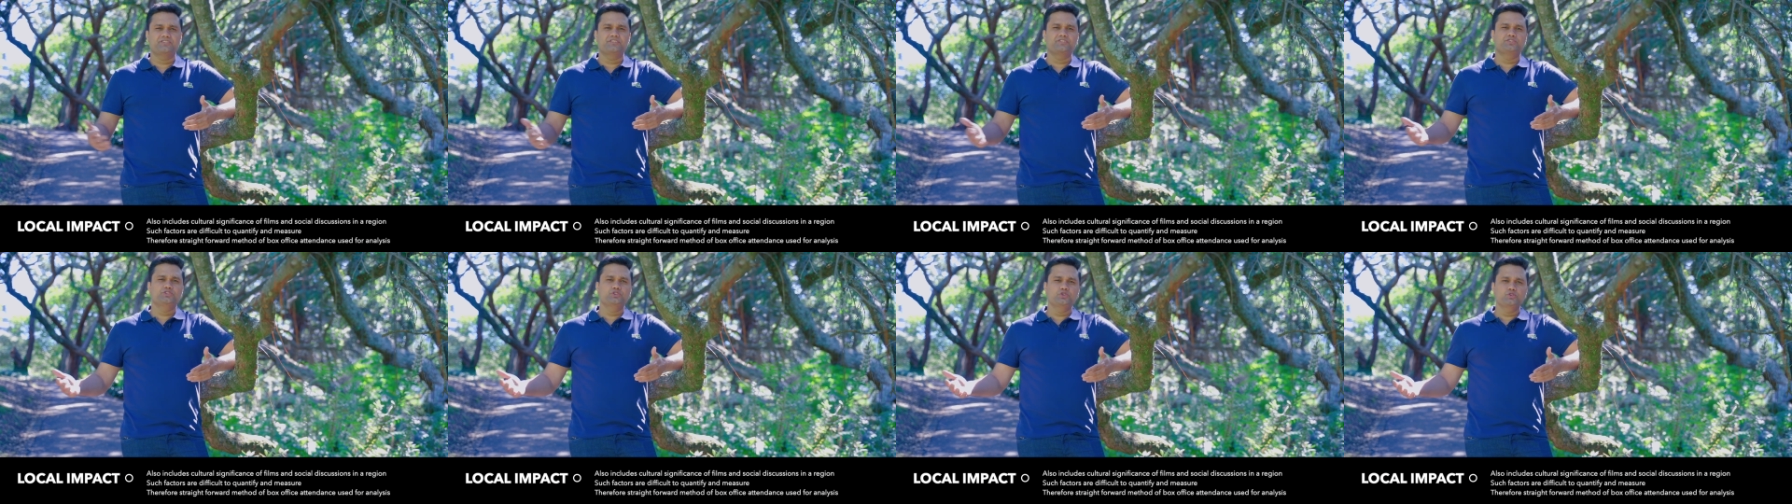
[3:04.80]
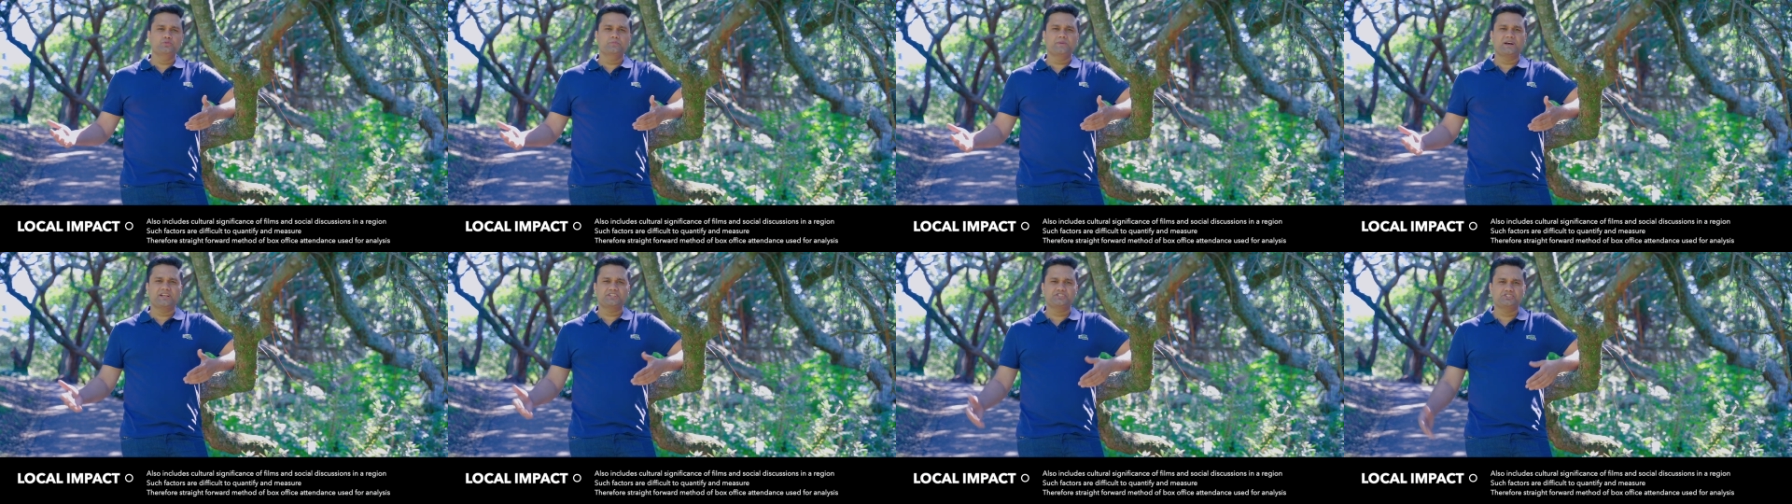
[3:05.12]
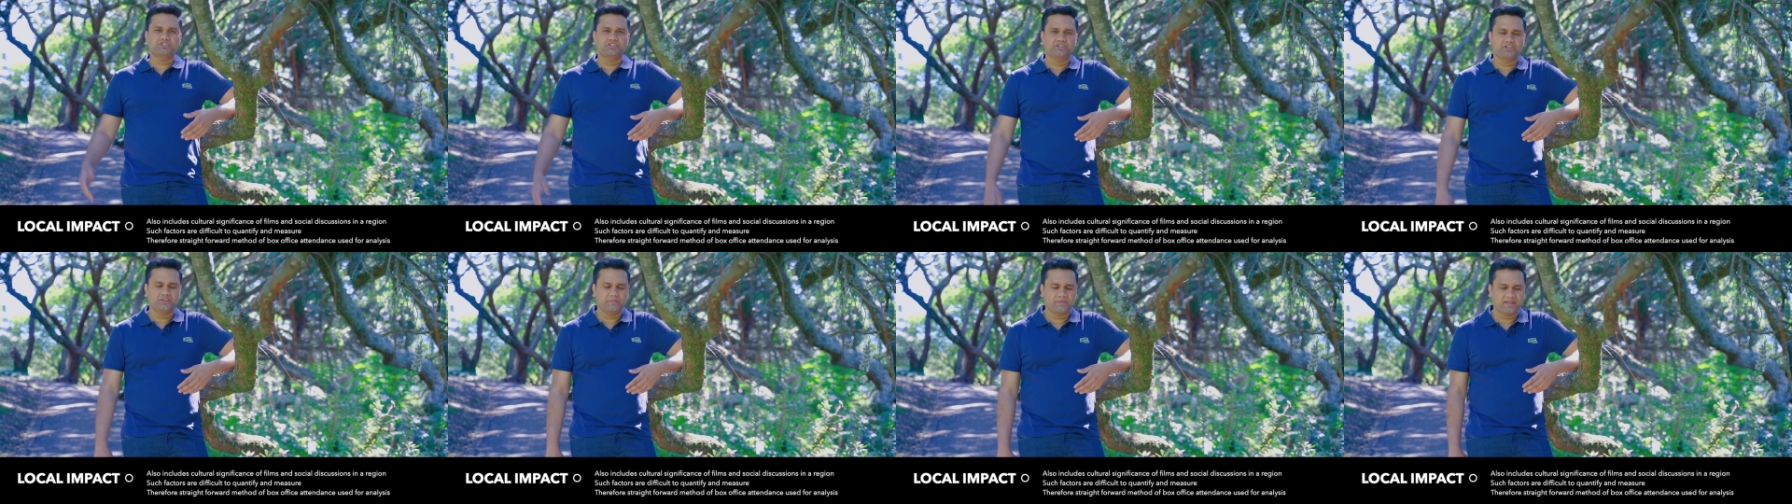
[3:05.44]
do
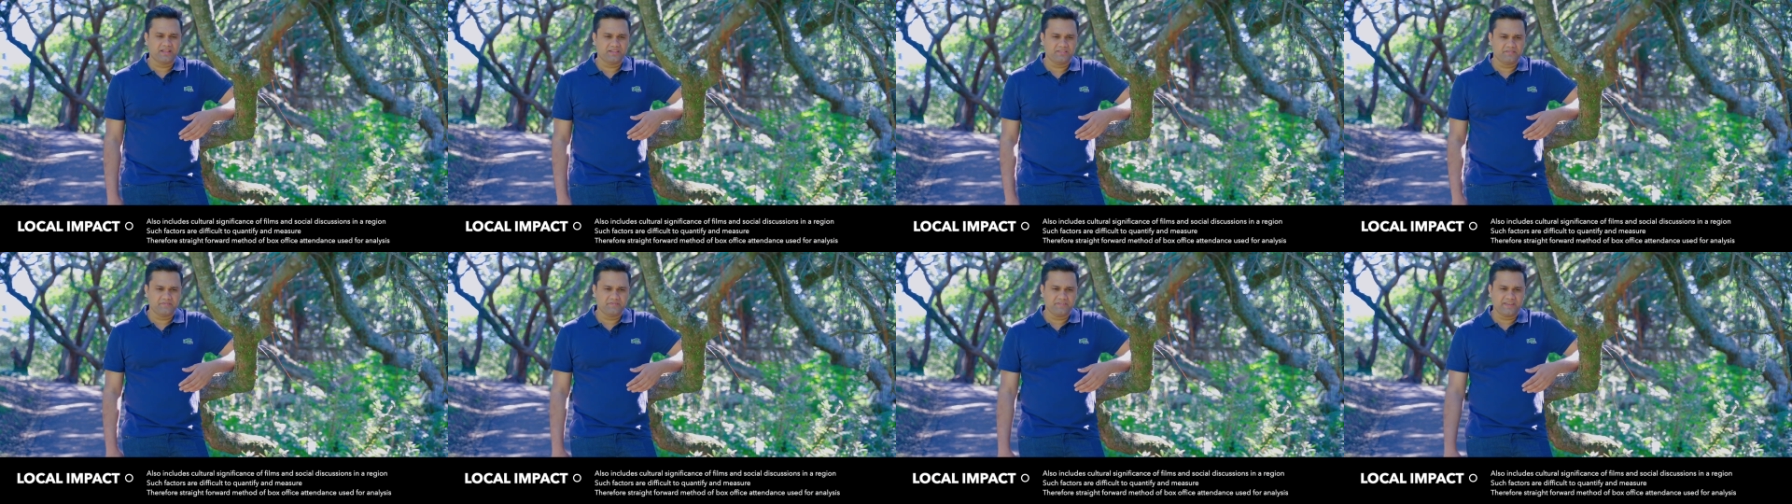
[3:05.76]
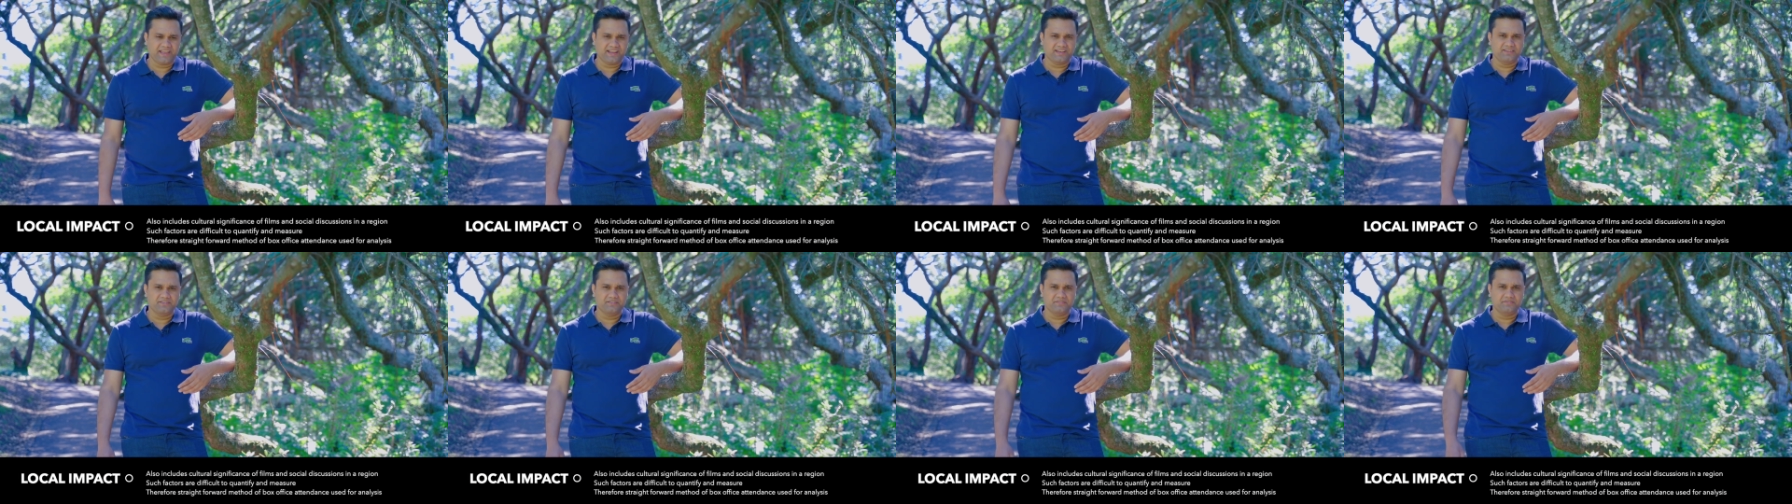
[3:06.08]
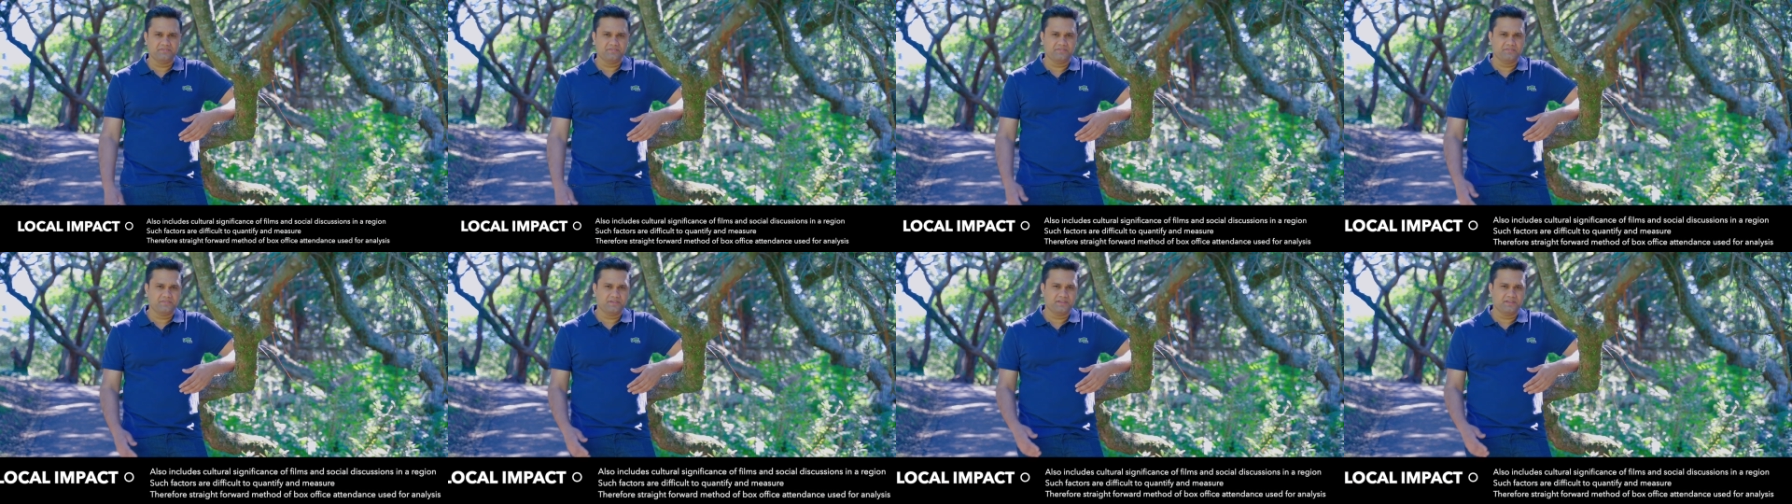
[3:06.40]
much about the fact of